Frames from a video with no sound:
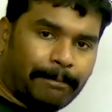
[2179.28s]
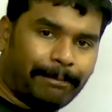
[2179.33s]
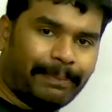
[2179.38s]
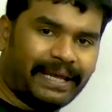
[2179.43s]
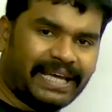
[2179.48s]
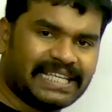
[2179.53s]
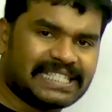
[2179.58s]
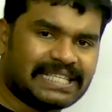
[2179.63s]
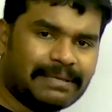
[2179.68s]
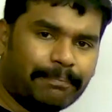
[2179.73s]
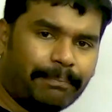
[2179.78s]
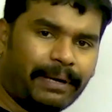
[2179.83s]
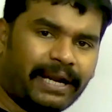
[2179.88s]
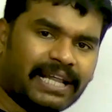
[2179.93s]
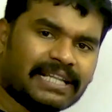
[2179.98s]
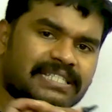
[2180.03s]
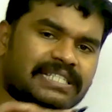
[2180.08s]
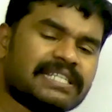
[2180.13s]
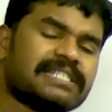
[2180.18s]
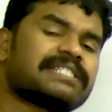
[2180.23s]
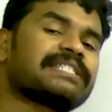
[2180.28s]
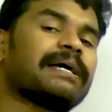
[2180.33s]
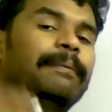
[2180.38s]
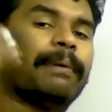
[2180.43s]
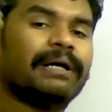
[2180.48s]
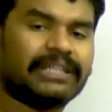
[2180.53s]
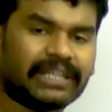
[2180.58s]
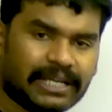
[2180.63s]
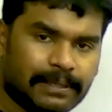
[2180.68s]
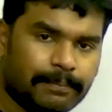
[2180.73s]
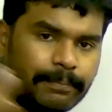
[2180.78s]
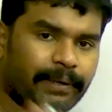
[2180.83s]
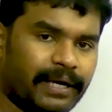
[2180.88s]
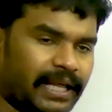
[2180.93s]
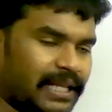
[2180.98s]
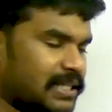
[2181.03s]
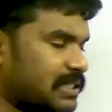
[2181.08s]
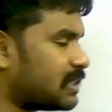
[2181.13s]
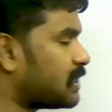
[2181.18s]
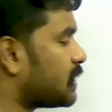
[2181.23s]
base impedance is some other
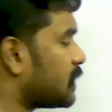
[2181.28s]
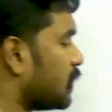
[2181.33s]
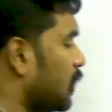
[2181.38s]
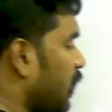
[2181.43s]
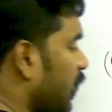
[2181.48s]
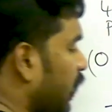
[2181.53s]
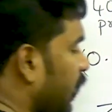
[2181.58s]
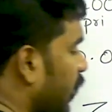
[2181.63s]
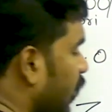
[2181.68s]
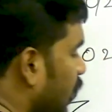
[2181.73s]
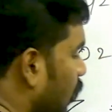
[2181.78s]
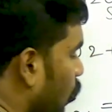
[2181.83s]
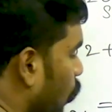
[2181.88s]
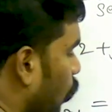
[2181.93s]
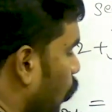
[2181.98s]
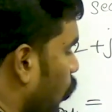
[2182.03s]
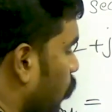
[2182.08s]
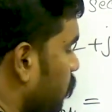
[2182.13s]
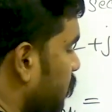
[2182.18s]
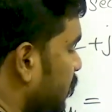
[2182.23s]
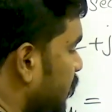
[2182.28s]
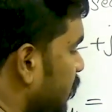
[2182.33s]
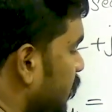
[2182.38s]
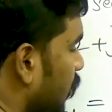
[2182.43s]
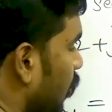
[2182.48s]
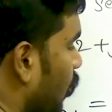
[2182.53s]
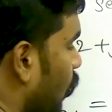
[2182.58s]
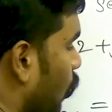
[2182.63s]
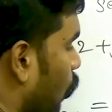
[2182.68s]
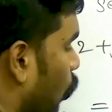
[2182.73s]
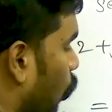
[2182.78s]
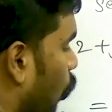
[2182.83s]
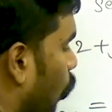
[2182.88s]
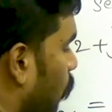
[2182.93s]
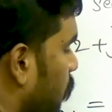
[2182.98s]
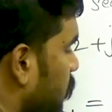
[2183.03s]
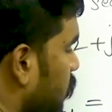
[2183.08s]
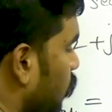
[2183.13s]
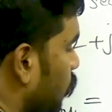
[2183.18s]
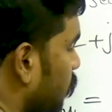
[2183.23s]
impedance in ohms,
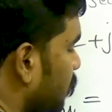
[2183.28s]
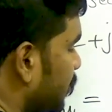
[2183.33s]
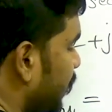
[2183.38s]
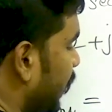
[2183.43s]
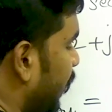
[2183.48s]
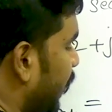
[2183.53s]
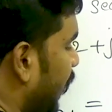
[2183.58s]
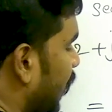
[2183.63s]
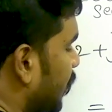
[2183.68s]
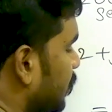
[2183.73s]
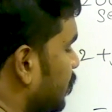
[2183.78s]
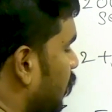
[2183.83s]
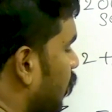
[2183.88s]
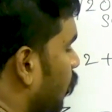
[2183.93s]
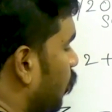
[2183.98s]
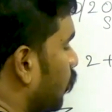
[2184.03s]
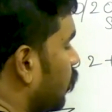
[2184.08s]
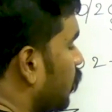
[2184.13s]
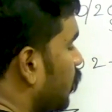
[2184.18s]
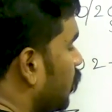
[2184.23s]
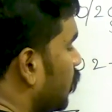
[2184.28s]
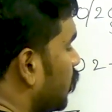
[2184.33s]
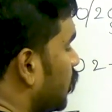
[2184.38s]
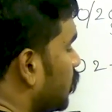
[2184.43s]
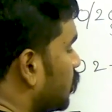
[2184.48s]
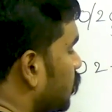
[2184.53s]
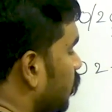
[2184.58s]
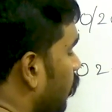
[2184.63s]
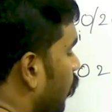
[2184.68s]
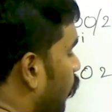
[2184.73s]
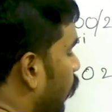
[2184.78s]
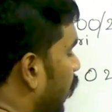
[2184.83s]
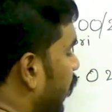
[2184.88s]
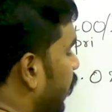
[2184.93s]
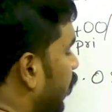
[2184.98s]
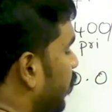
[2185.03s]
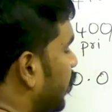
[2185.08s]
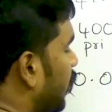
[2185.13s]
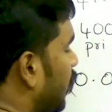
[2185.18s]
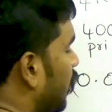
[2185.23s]
ohms, ohms get cancelled out so now I
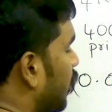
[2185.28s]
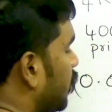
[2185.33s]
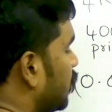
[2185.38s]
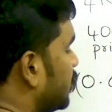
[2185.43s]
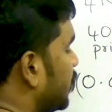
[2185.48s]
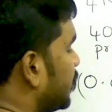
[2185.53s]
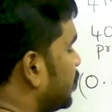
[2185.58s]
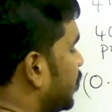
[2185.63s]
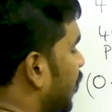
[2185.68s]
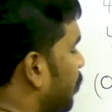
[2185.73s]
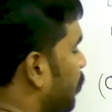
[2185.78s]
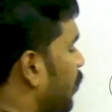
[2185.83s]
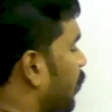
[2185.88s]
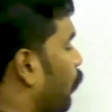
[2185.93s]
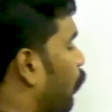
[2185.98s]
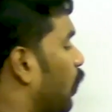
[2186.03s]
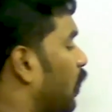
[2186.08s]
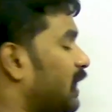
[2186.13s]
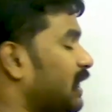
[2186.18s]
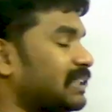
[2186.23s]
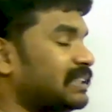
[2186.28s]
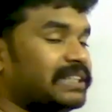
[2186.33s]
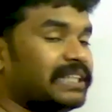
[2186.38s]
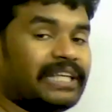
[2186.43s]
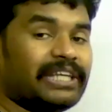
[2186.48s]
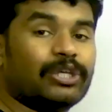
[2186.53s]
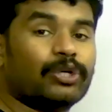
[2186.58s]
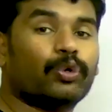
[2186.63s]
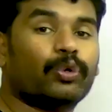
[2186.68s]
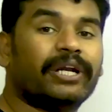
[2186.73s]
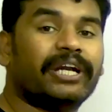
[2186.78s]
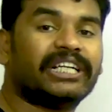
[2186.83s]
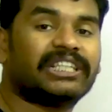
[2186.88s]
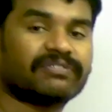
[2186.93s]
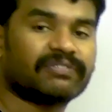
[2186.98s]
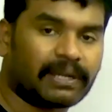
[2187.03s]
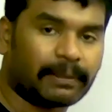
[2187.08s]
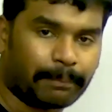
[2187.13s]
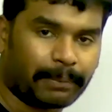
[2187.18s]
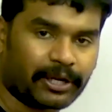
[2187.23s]
can just tell me what is the units
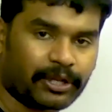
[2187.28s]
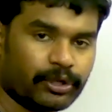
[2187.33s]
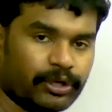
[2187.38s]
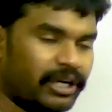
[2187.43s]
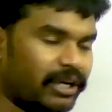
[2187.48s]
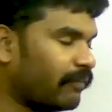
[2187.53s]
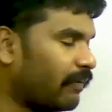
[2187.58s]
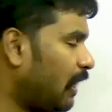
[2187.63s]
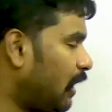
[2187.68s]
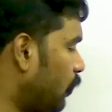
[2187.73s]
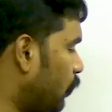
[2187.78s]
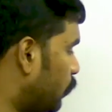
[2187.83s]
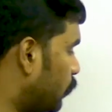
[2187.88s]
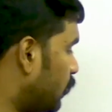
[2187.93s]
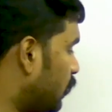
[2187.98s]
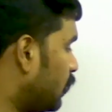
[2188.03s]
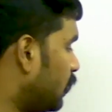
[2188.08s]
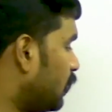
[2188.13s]
for per unit value.